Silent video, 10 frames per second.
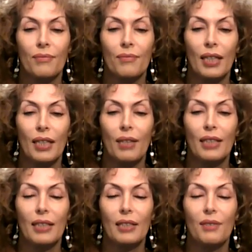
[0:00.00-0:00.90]
and a great
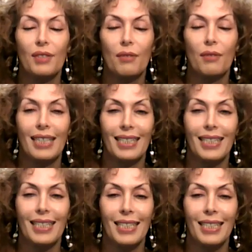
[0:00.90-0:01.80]
sense of
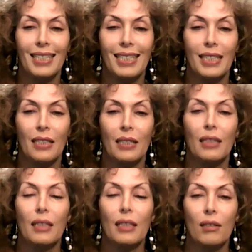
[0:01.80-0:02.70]
serenity,
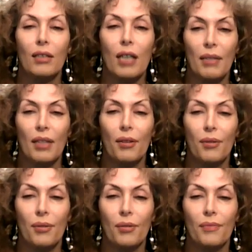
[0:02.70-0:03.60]
coming
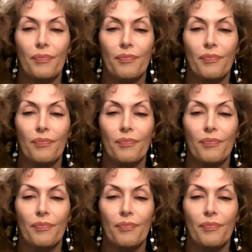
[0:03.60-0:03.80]
through.